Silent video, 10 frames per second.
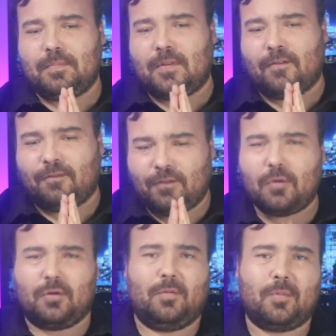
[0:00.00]

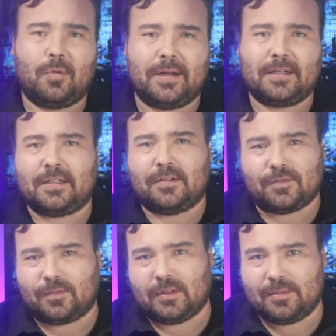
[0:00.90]
focal point
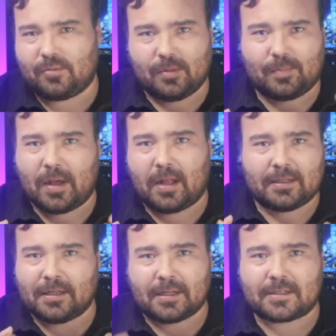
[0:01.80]
of liberal
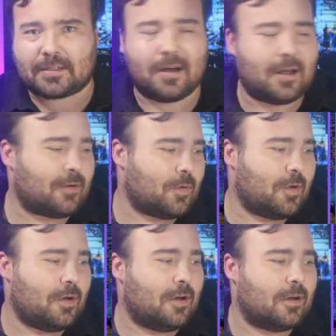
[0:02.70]
politics gone
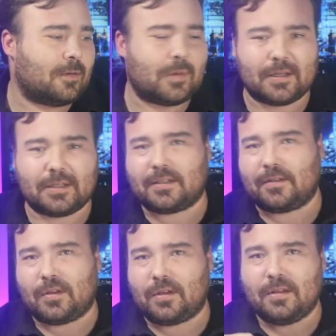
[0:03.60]
wrong because
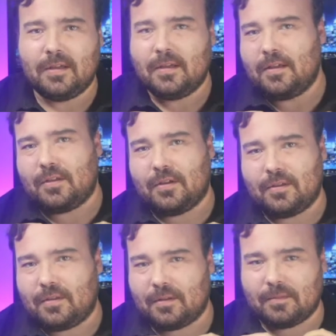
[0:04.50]
of
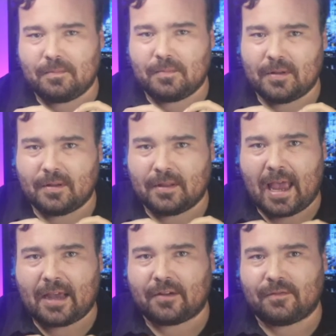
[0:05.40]
the
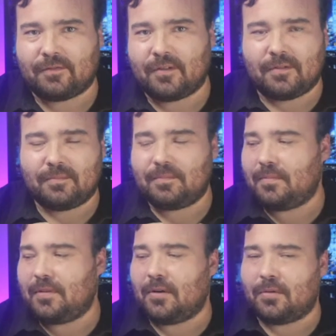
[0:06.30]
lack of
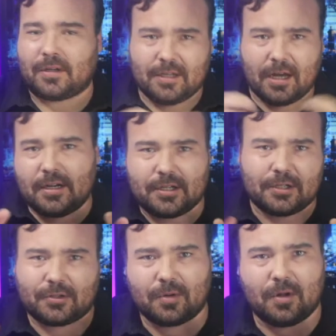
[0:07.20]
the gun
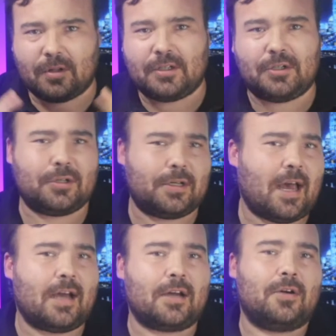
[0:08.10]
control in
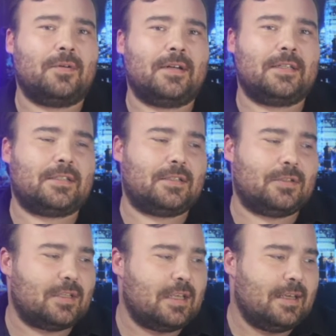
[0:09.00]
Chicago, and it's